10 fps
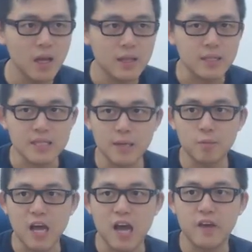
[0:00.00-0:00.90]
Next up,
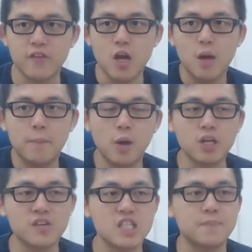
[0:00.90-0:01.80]
we have Book
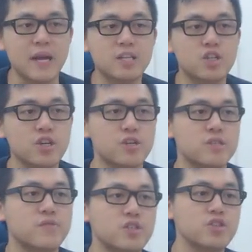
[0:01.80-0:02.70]
of
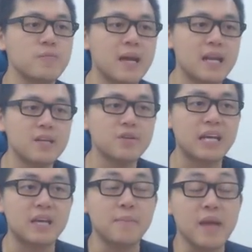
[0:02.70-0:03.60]
Specters. For 2 mana, you
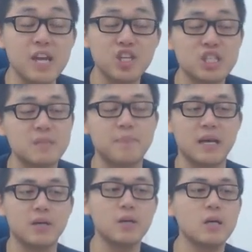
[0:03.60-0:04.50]
get a mage
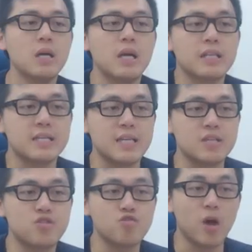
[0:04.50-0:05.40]
spell that
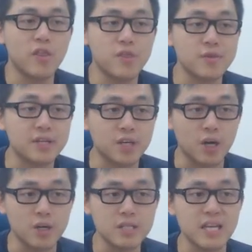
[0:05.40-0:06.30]
says draw 3
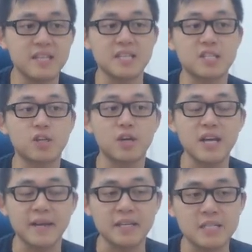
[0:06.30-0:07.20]
cards and discard
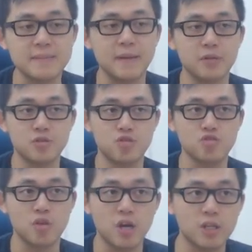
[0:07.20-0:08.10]
any spells
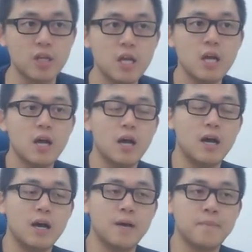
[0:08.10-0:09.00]
drawn.
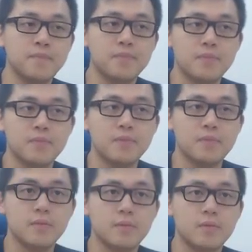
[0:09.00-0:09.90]

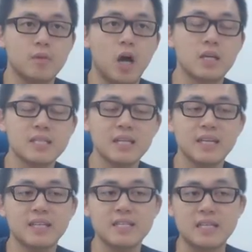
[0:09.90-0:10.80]
Honestly,
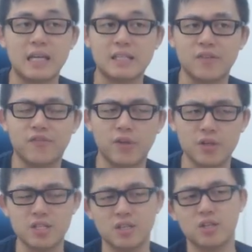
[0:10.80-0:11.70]
this is like the
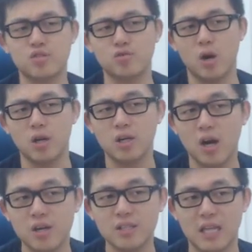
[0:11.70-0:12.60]
first draw
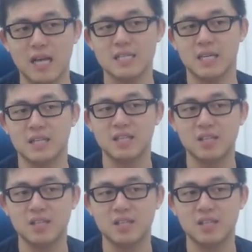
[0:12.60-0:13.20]
card that has a